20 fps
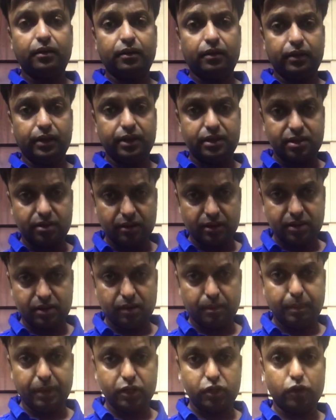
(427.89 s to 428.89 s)
it's
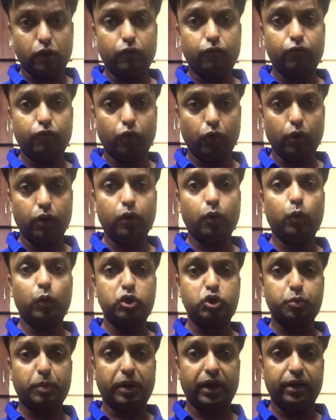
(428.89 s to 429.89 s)
a piece of wood
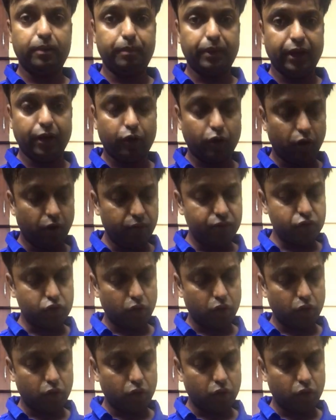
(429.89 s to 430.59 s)
which might break off.